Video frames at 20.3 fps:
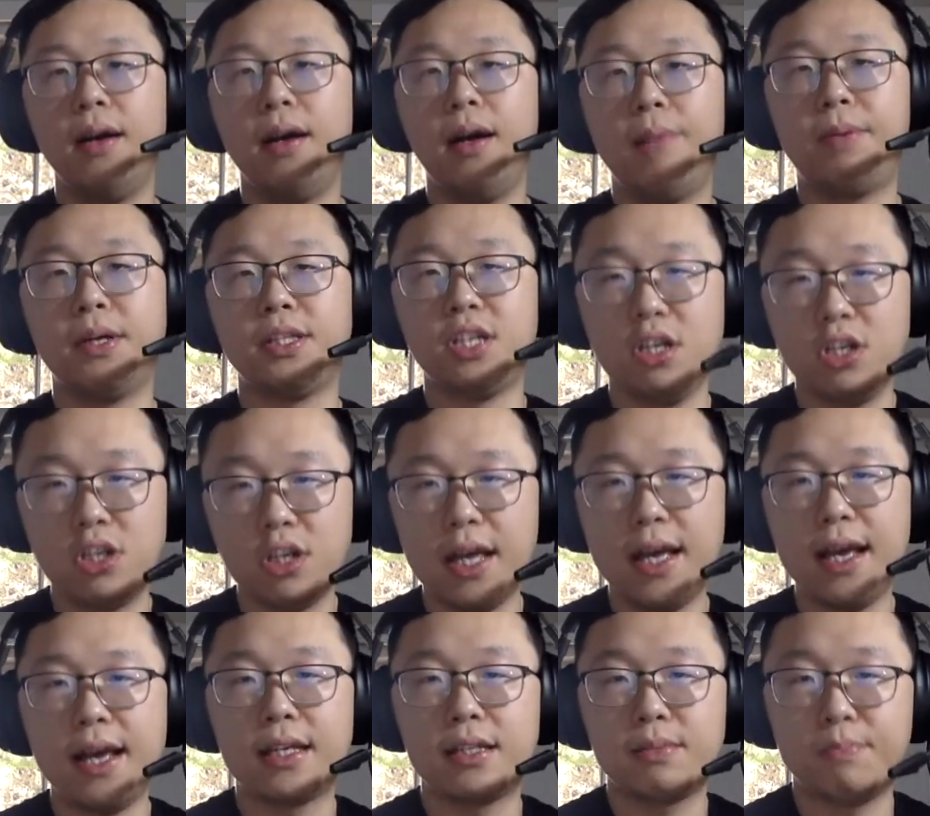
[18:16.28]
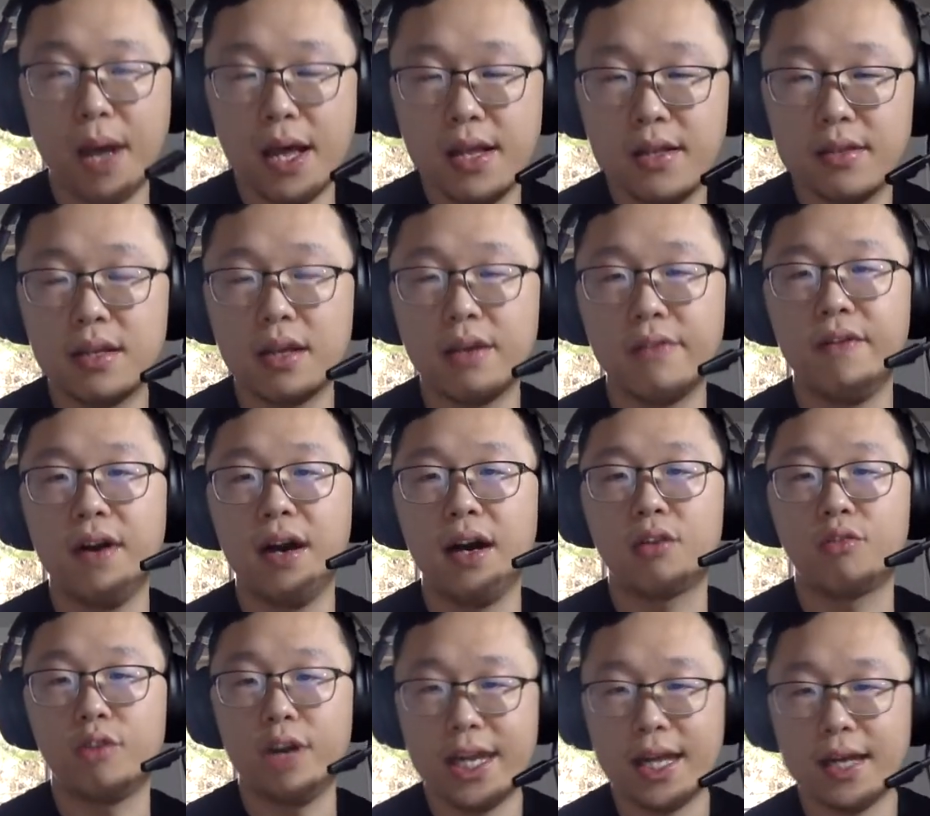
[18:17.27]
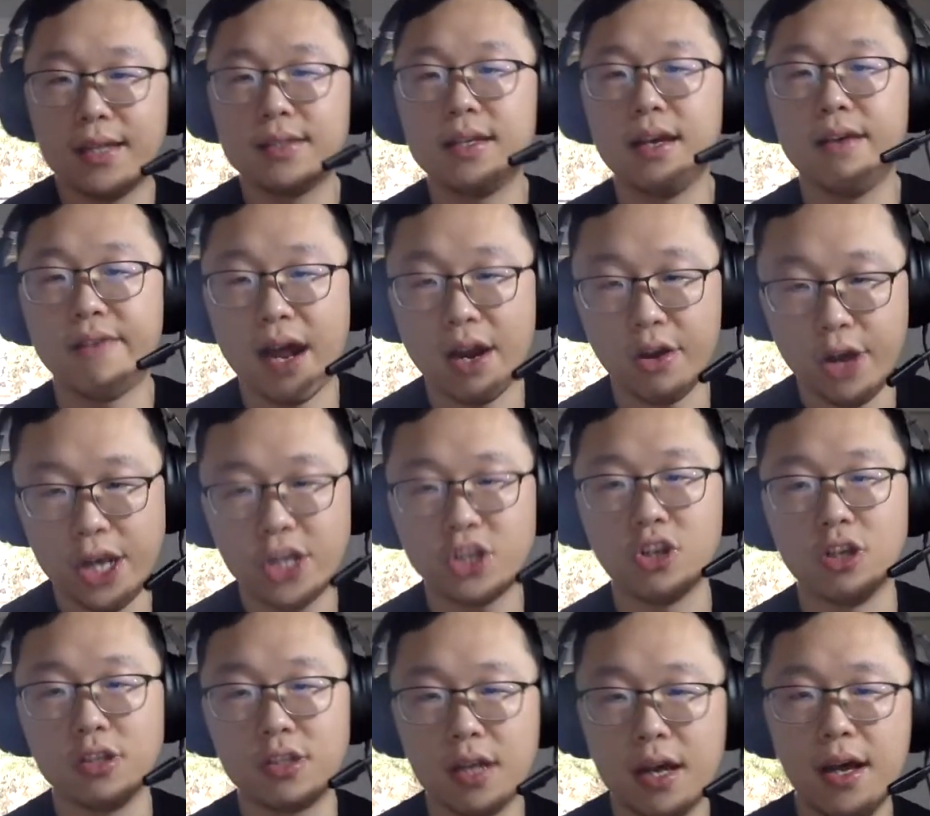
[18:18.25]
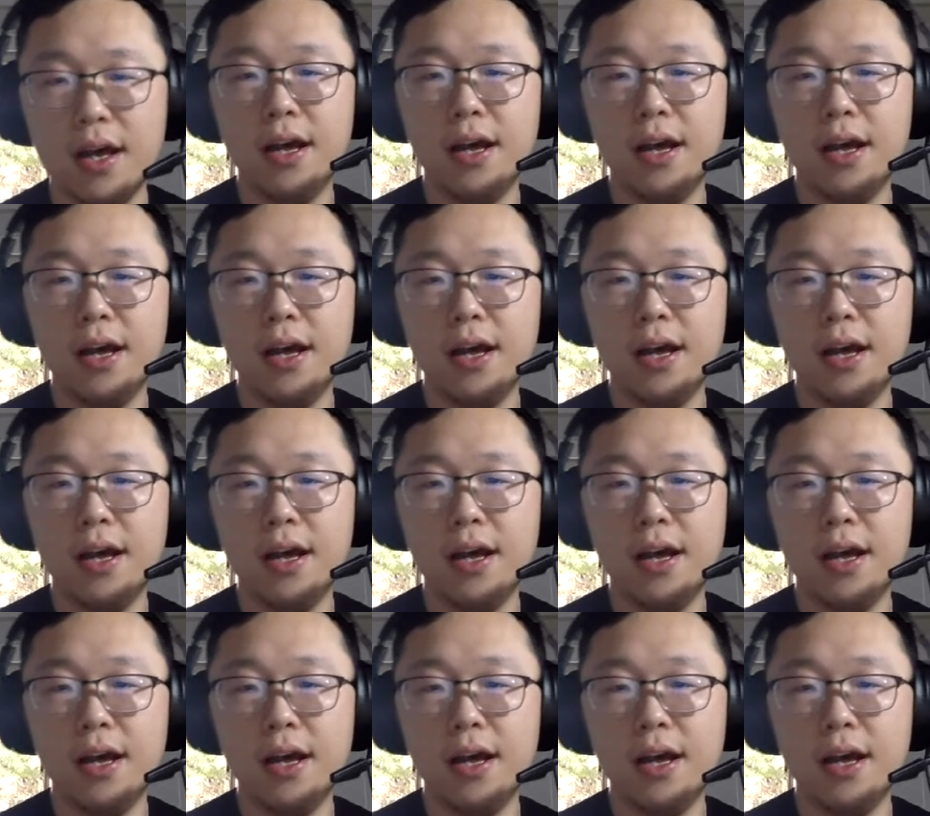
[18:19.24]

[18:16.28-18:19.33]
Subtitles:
potentially expensive gradients evaluations.